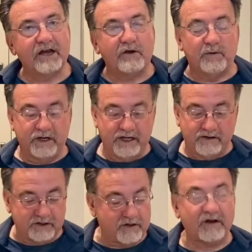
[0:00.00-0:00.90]
We're here
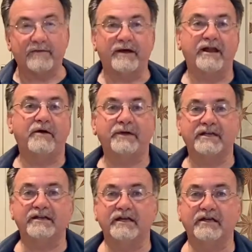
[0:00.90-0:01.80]
to talk about how we can
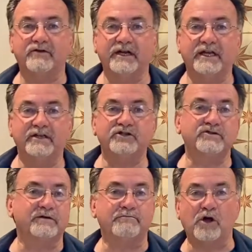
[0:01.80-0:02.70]
take ingredients, use
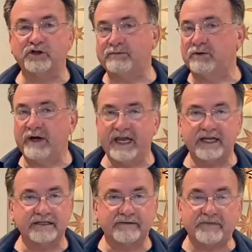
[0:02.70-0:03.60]
them multiple
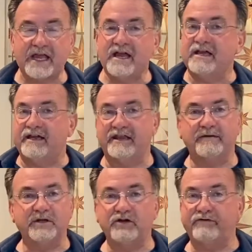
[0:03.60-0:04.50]
ways, get them
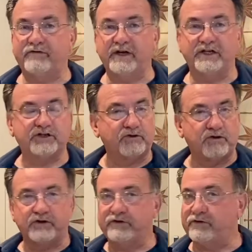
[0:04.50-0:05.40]
in your fridge so you're
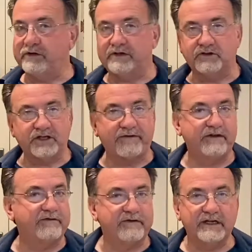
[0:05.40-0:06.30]
your own little chef in the
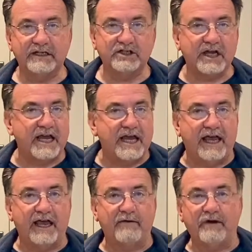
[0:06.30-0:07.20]
fridge,
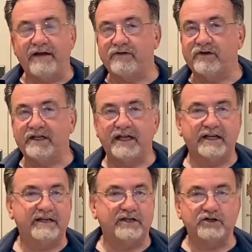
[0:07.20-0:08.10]
and whenever you need that
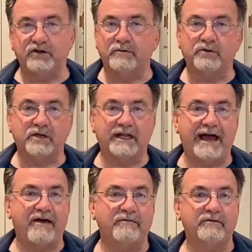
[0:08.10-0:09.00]
dish, you can pull it
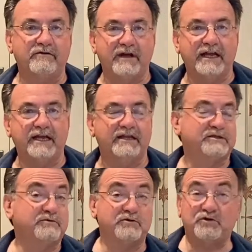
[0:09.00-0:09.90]
out and be ready. It's
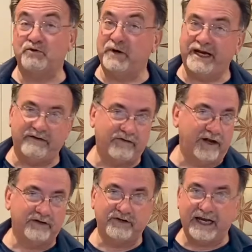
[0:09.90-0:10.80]
great for
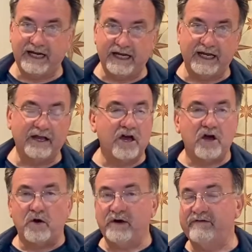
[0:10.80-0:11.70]
entertaining
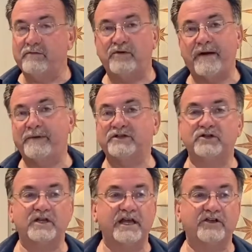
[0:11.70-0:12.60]
or even prepping so
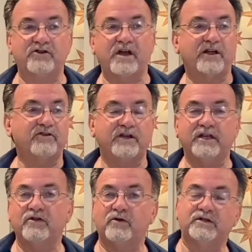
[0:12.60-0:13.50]
that you're not cooking
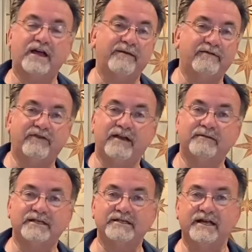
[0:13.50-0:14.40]
the whole time the
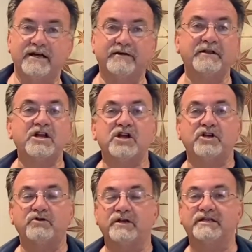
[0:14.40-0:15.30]
family's there.
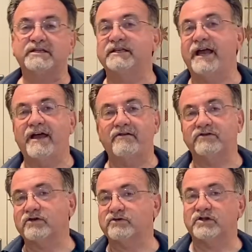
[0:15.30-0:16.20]
You can sit down,
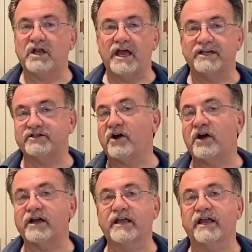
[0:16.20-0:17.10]
socialize,
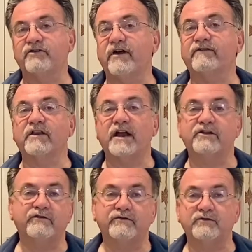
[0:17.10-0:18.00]
talk, and you have a lot of
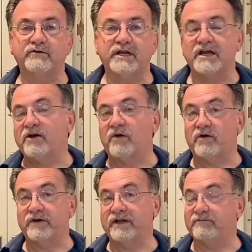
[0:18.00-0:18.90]
your food
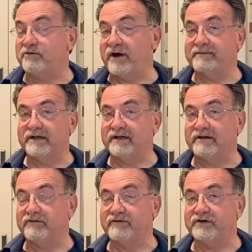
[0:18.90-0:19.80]
already prepped and in the
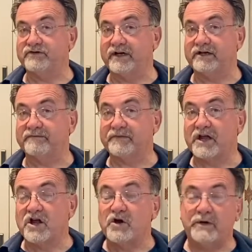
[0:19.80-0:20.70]
refrigerator.
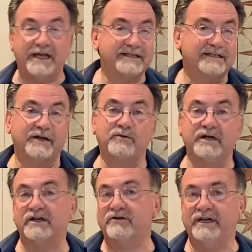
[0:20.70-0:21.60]
We like to take one
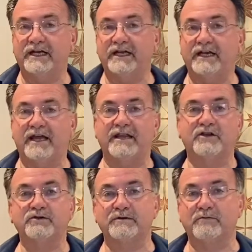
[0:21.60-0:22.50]
ingredient and then
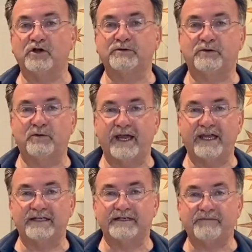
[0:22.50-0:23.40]
use it multiple
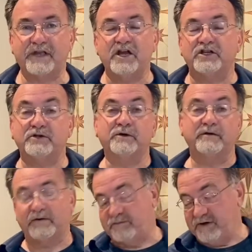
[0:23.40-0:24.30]
ways. So in a
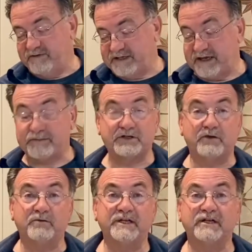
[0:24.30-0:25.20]
previous
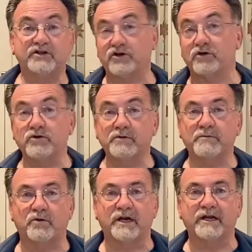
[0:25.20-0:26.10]
episode, we did a charcuterie
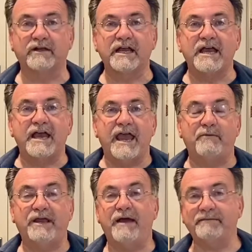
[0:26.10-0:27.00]
board. And
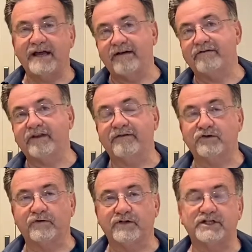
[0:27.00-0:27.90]
we happen to have
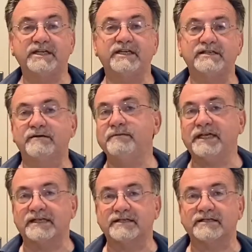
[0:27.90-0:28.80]
leftover cheese and
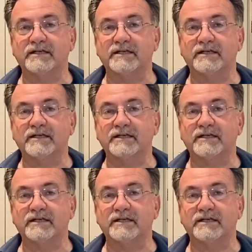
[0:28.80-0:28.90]
meats.